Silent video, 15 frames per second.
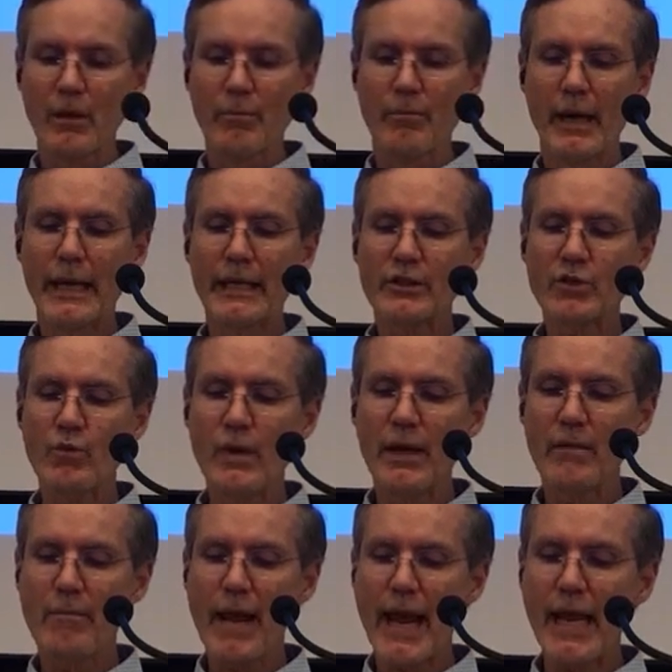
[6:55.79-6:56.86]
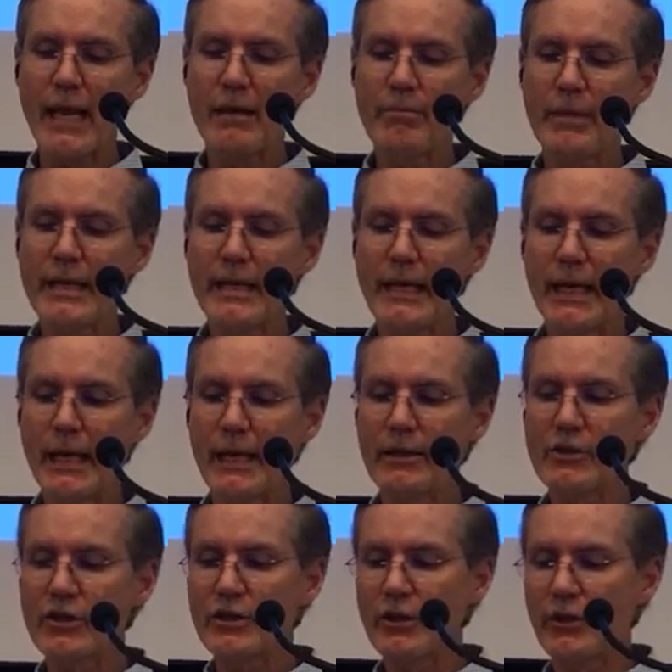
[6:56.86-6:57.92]
But it's when man
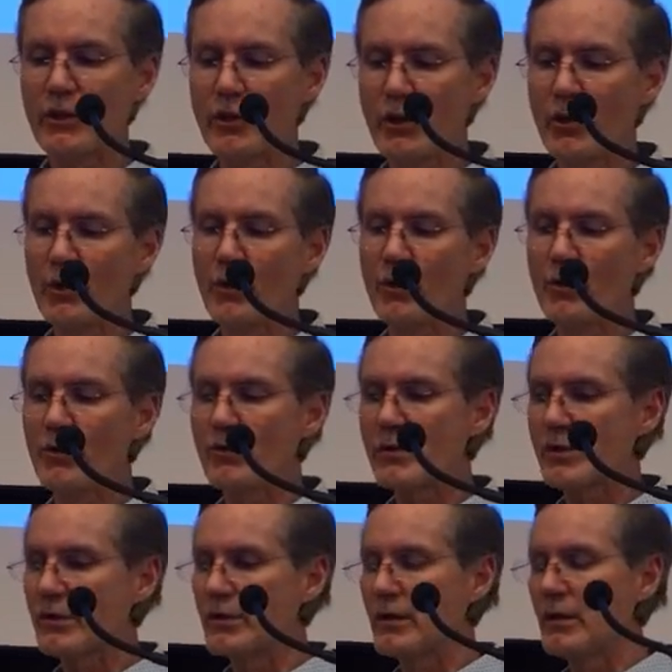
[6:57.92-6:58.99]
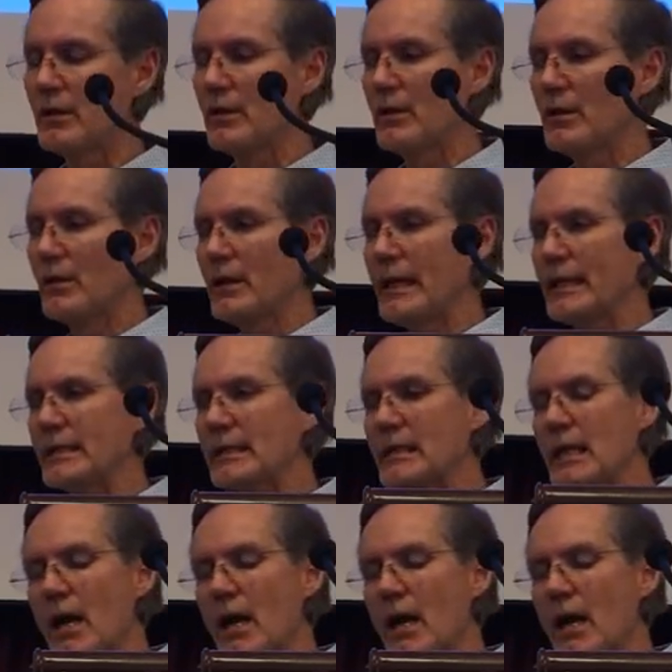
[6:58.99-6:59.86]
begins to use his